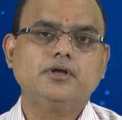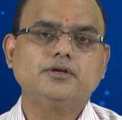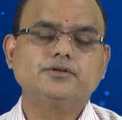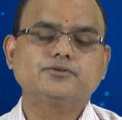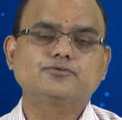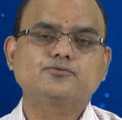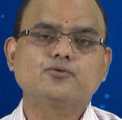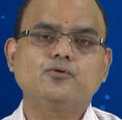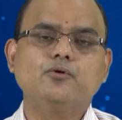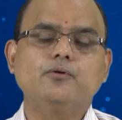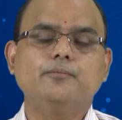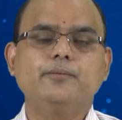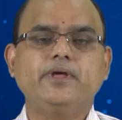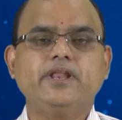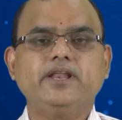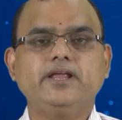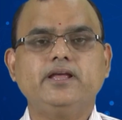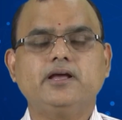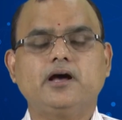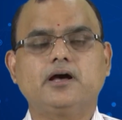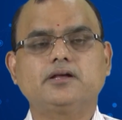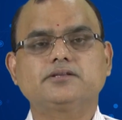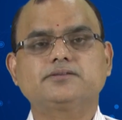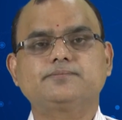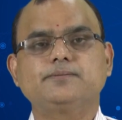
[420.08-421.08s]
so
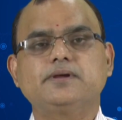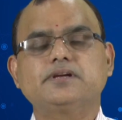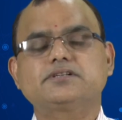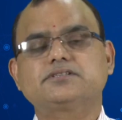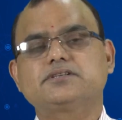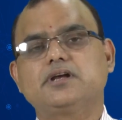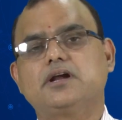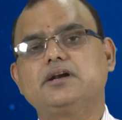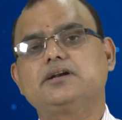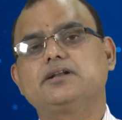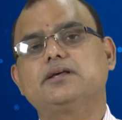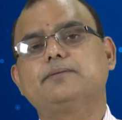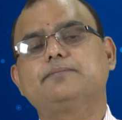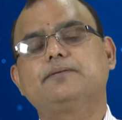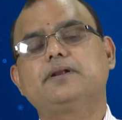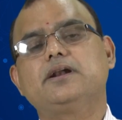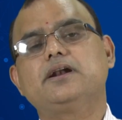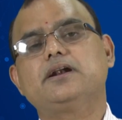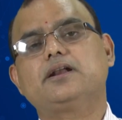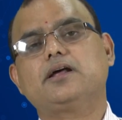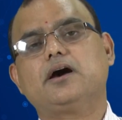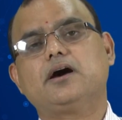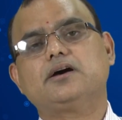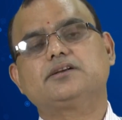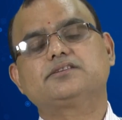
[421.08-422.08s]
many aspects or
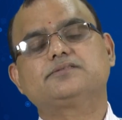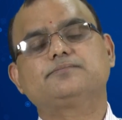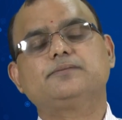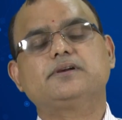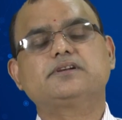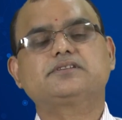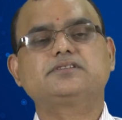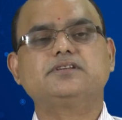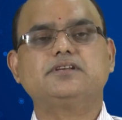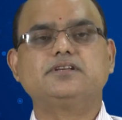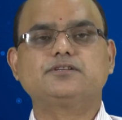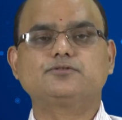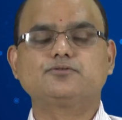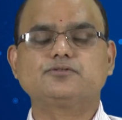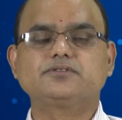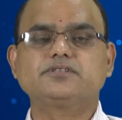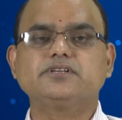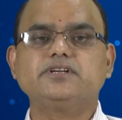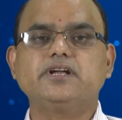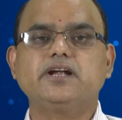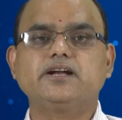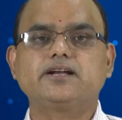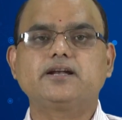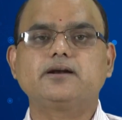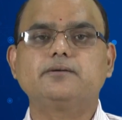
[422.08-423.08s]
different aspects
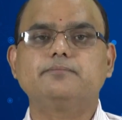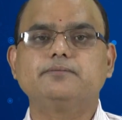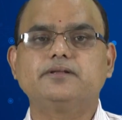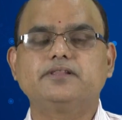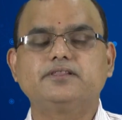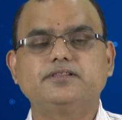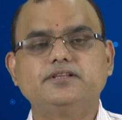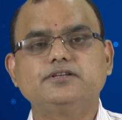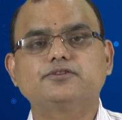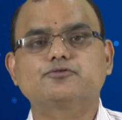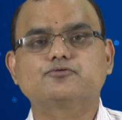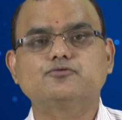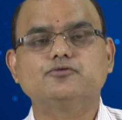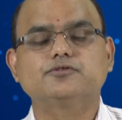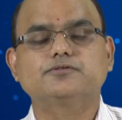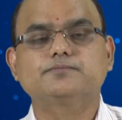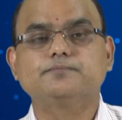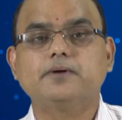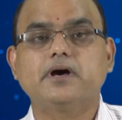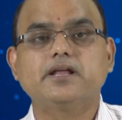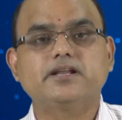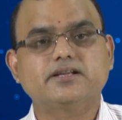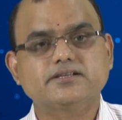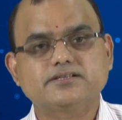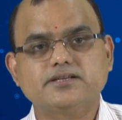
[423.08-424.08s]
associated with this course.
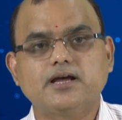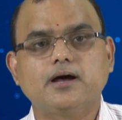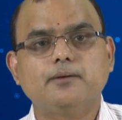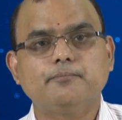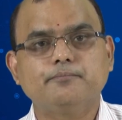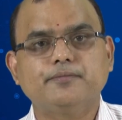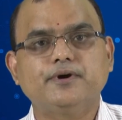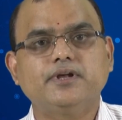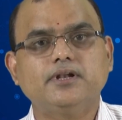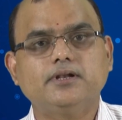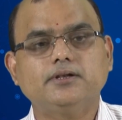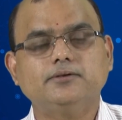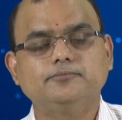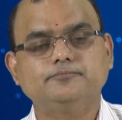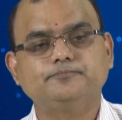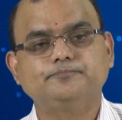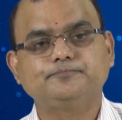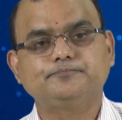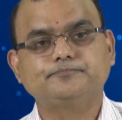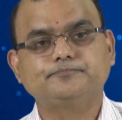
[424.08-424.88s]
For example,